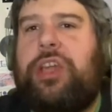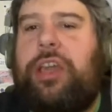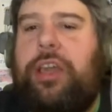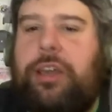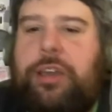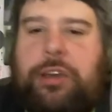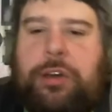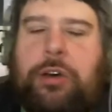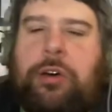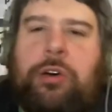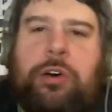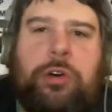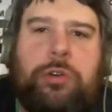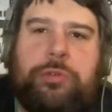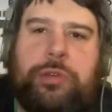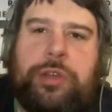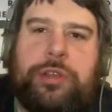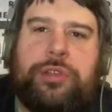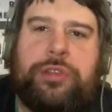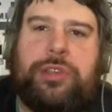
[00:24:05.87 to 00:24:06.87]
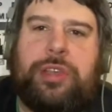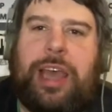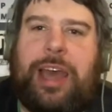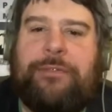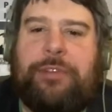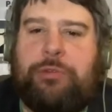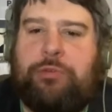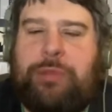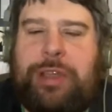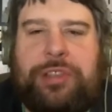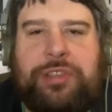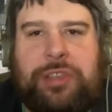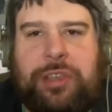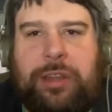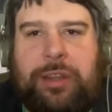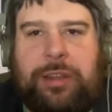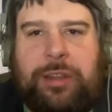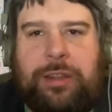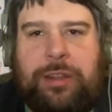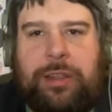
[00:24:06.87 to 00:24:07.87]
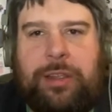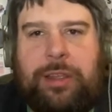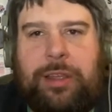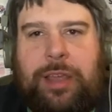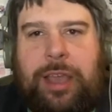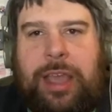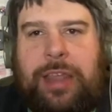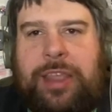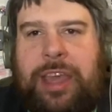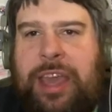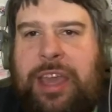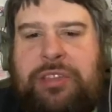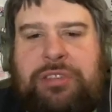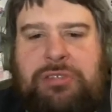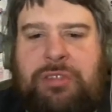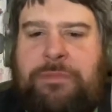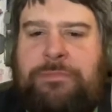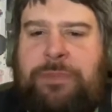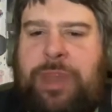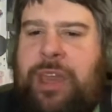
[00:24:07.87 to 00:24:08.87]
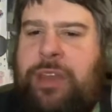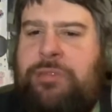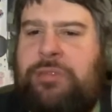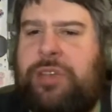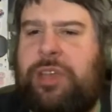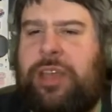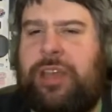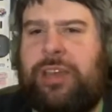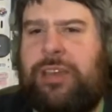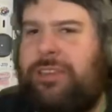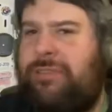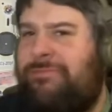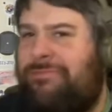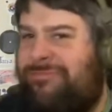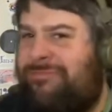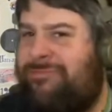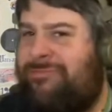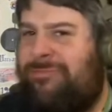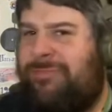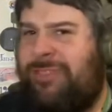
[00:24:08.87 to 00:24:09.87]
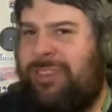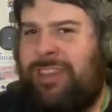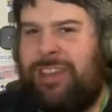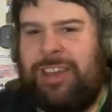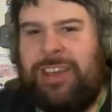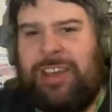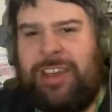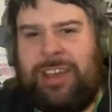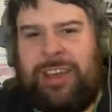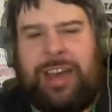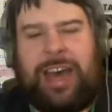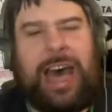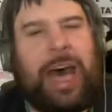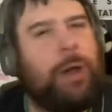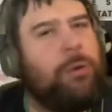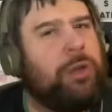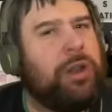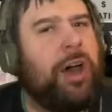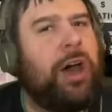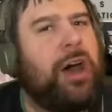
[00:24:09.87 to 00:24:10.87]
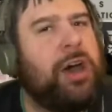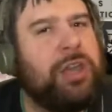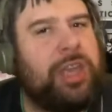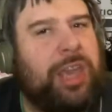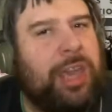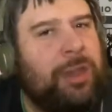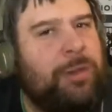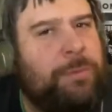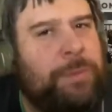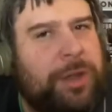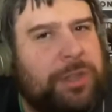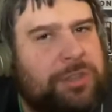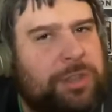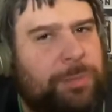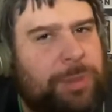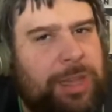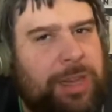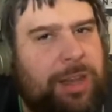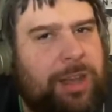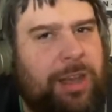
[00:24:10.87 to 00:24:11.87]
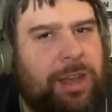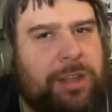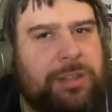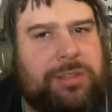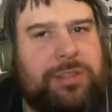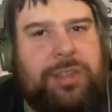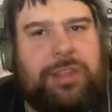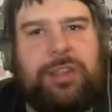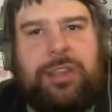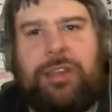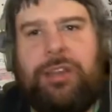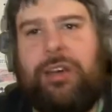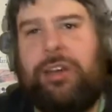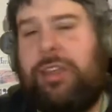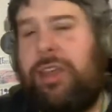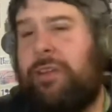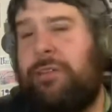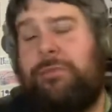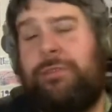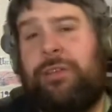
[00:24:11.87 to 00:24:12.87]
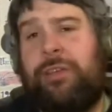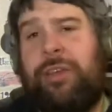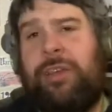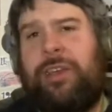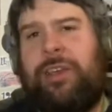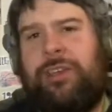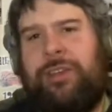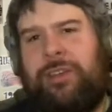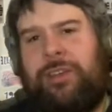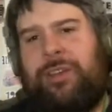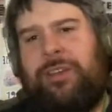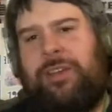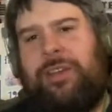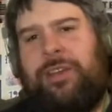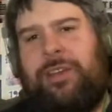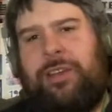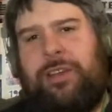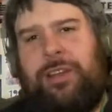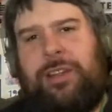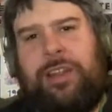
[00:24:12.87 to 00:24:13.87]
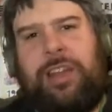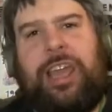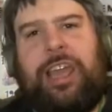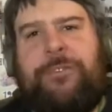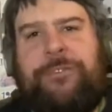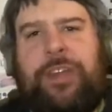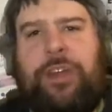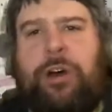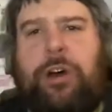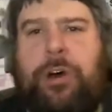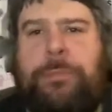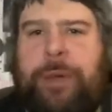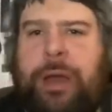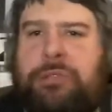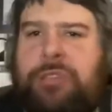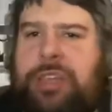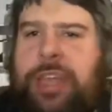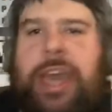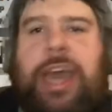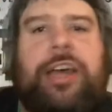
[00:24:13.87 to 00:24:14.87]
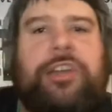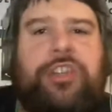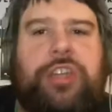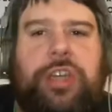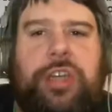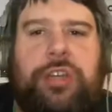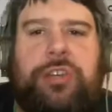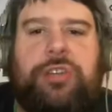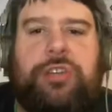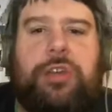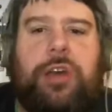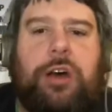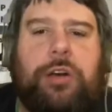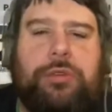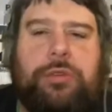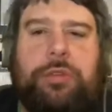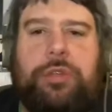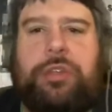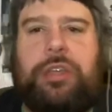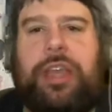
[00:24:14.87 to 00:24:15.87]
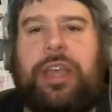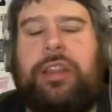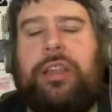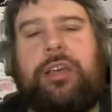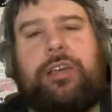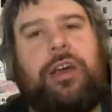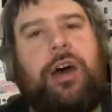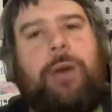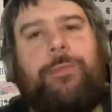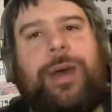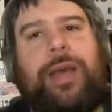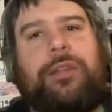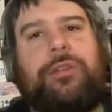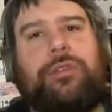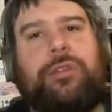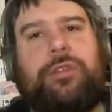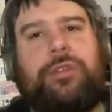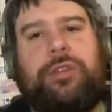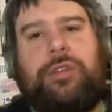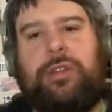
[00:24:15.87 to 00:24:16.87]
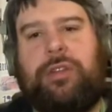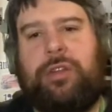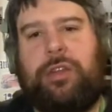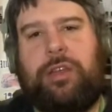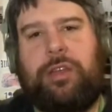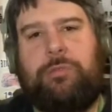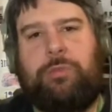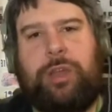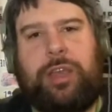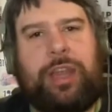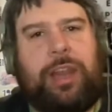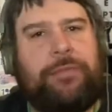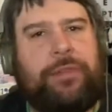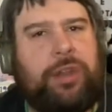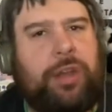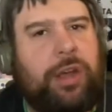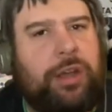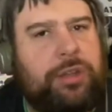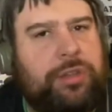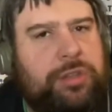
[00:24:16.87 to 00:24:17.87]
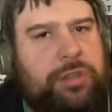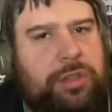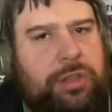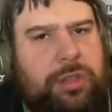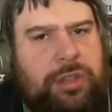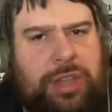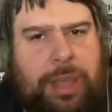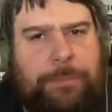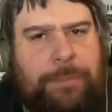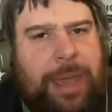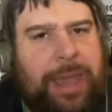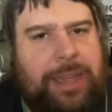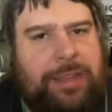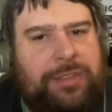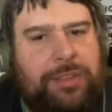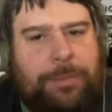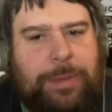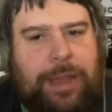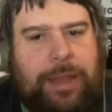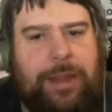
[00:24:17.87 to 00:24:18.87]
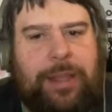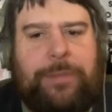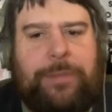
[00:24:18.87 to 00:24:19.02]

chorus ever written in the history of music? I would argue possibly not. Although, leave your most catchiest songs in the comments and uh, we can have a nice debate about it.